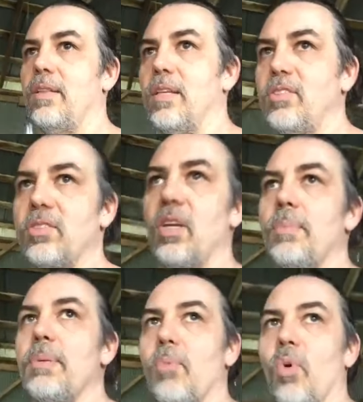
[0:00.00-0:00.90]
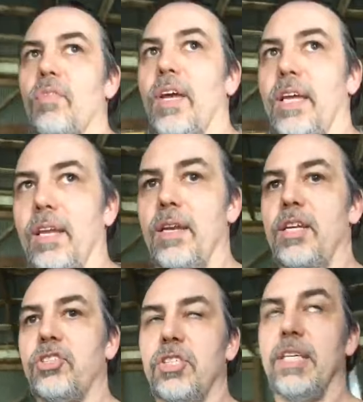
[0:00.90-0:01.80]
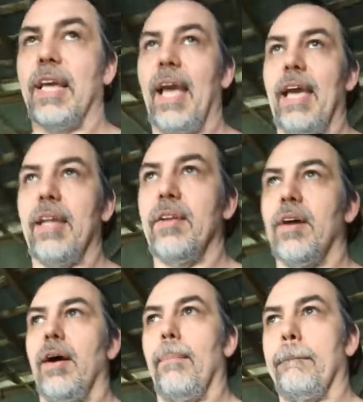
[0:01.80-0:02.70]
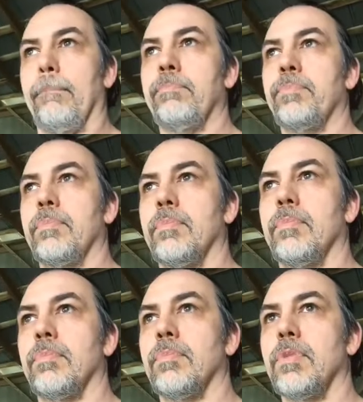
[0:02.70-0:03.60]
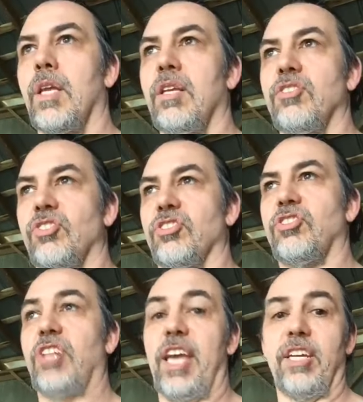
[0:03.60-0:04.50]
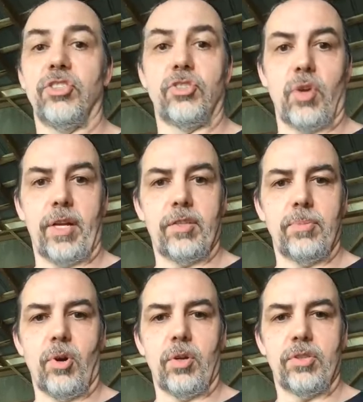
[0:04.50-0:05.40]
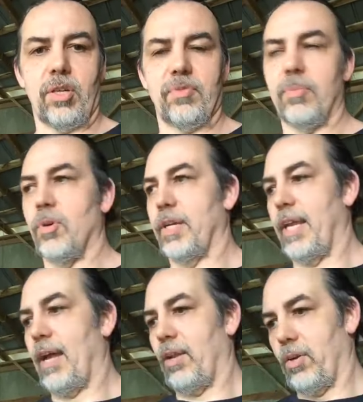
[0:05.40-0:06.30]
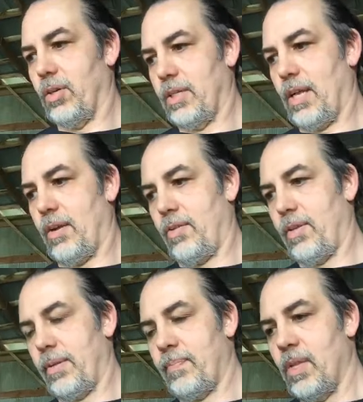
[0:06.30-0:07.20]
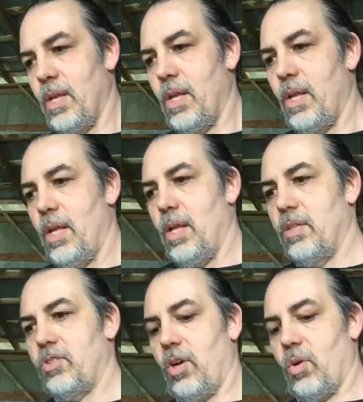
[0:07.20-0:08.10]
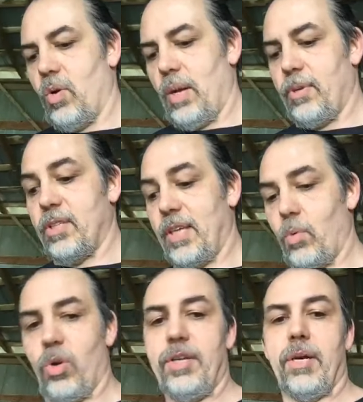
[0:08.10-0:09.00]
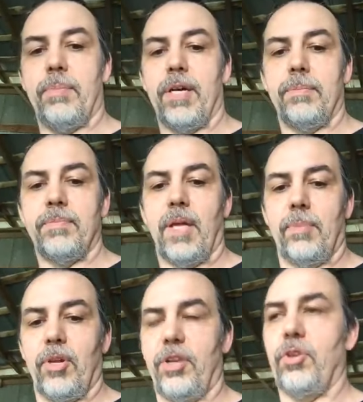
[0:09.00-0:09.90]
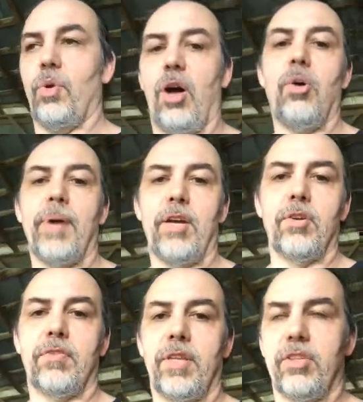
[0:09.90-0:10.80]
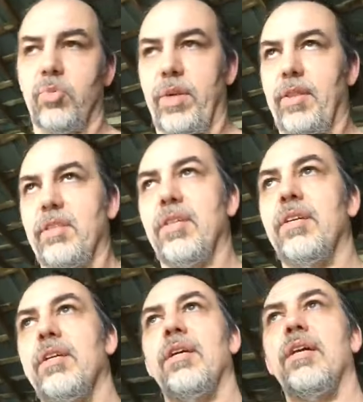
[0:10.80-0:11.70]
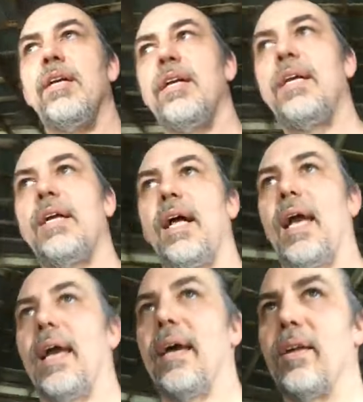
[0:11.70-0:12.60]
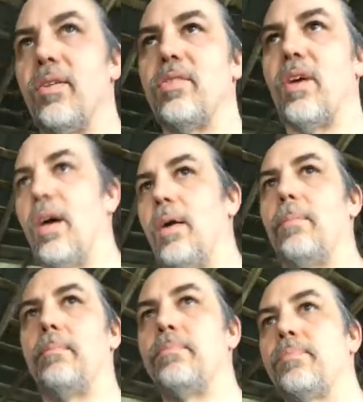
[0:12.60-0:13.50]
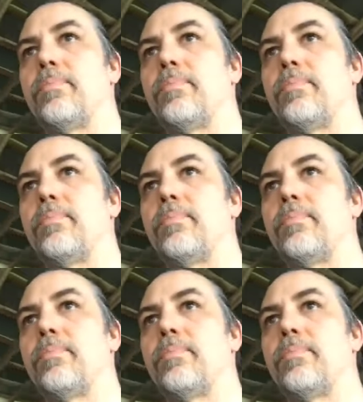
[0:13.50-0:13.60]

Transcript: This is going to be more of a conditioning and um, sustained strength, to borrow a term from Marty Gallagher, kind of thing. So I'm going to take one dumbbell. I'm going to do all manner of things with it and um,